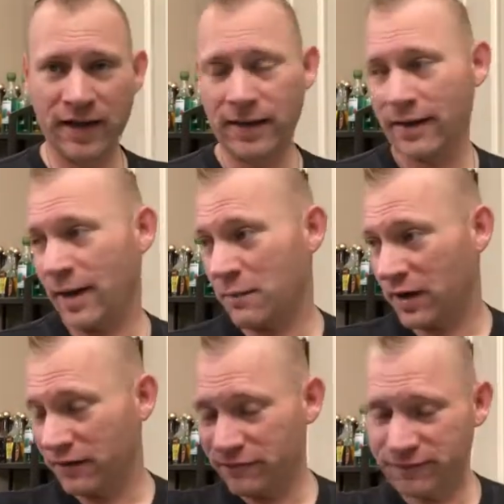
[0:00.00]
I
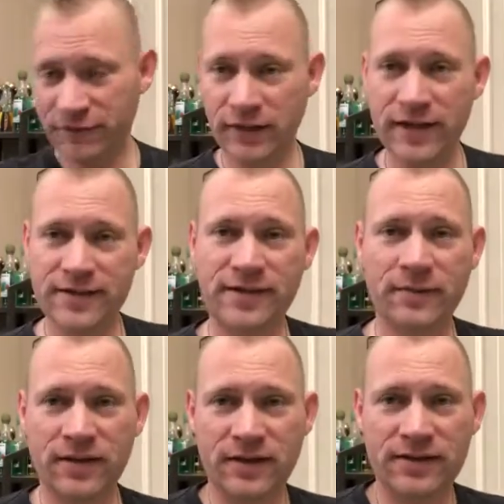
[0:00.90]
might forget
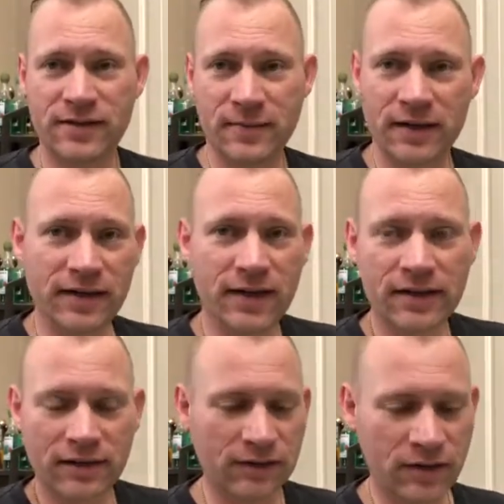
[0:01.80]
something that's in my
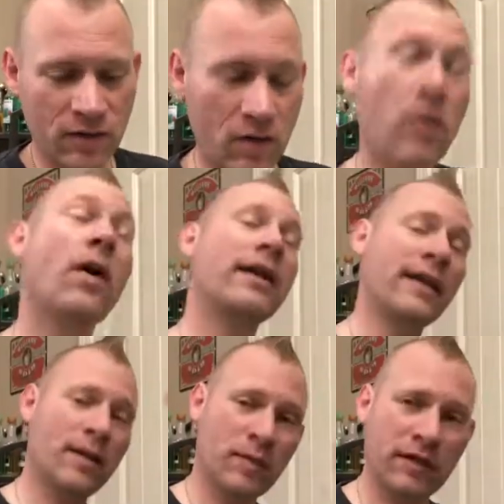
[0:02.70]
den and go, oh, I
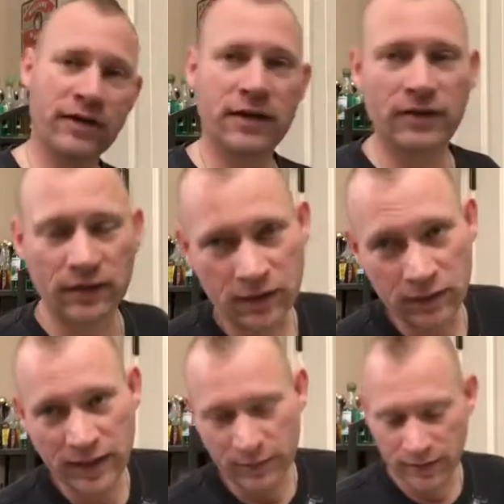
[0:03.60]
can't believe I didn't
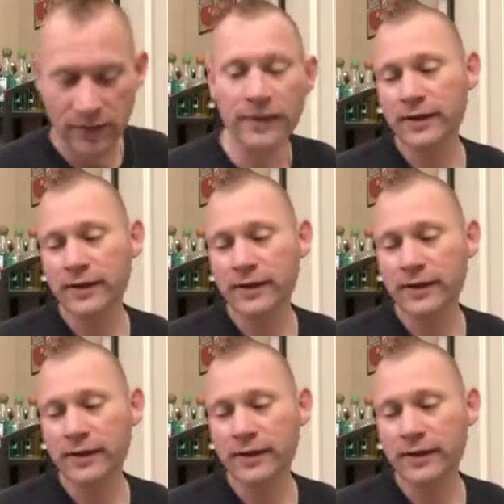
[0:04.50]
include that one.